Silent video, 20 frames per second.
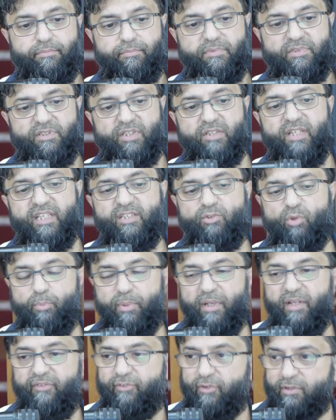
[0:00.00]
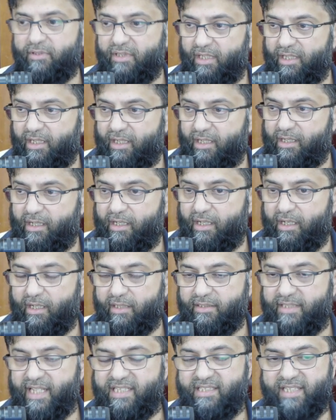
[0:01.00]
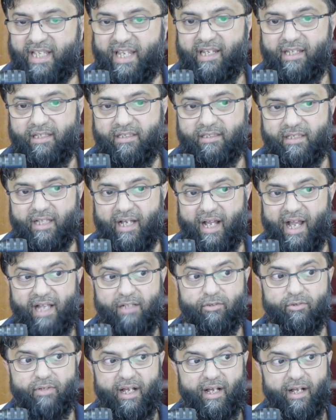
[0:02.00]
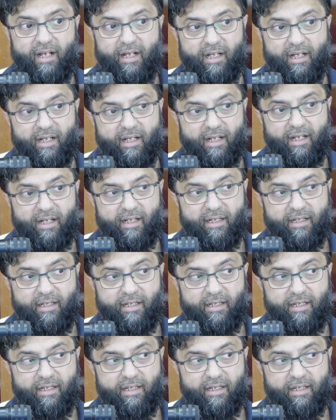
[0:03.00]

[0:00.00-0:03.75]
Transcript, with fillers: So this will be for the, uh, they say, the Ahlul uh,